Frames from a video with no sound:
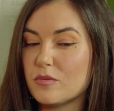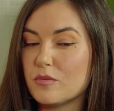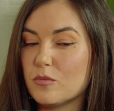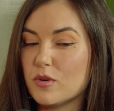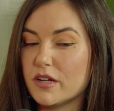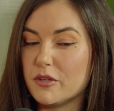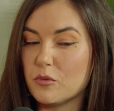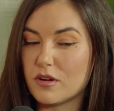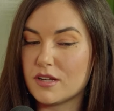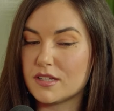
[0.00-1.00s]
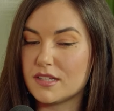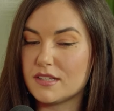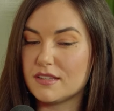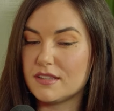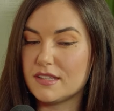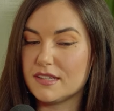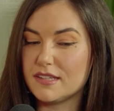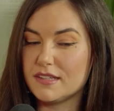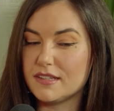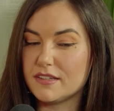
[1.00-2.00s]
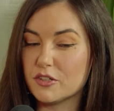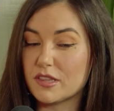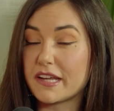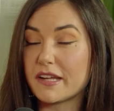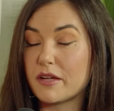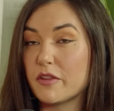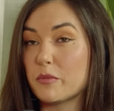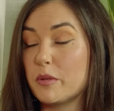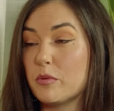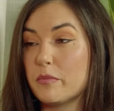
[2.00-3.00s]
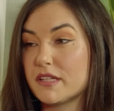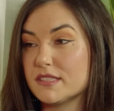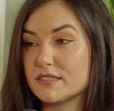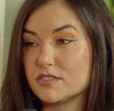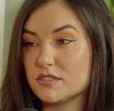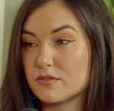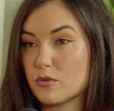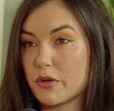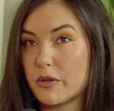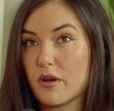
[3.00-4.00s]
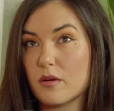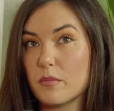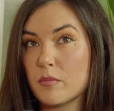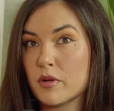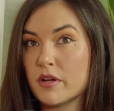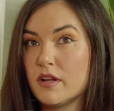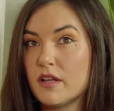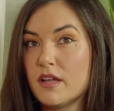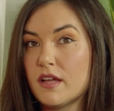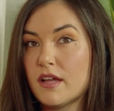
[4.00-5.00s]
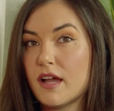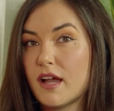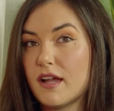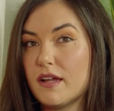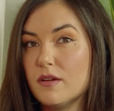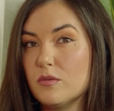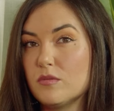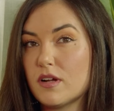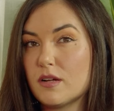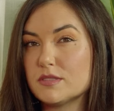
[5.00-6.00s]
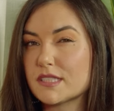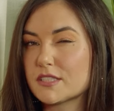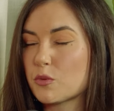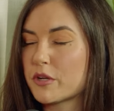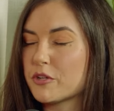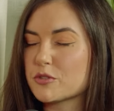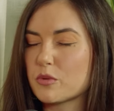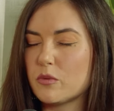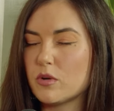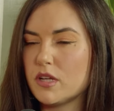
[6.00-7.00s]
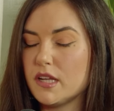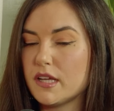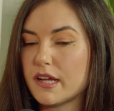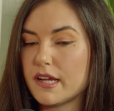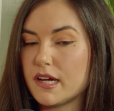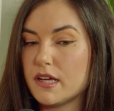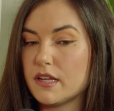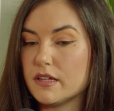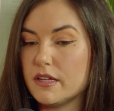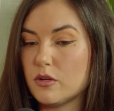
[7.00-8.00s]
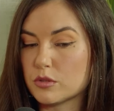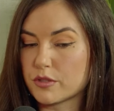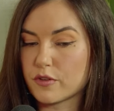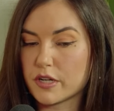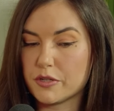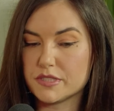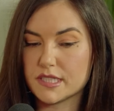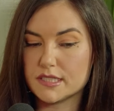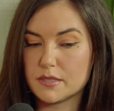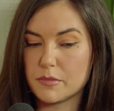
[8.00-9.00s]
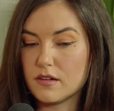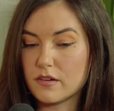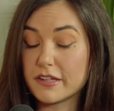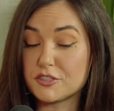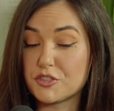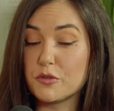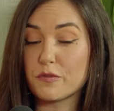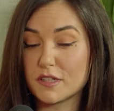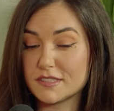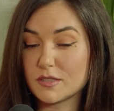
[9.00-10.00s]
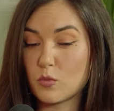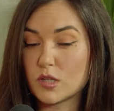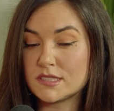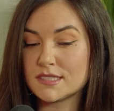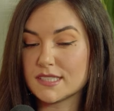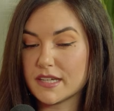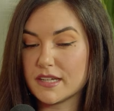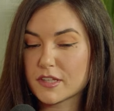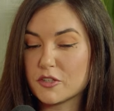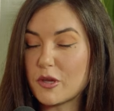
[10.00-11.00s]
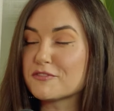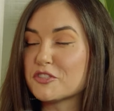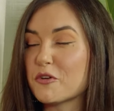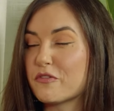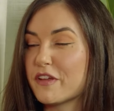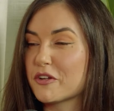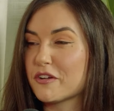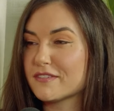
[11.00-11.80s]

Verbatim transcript: what you want, then you're letting other people make decisions for you. I remember I I was like 20 or 21 and I had an older friend who said to me, well, I had two friends. One said, "You have to know failure."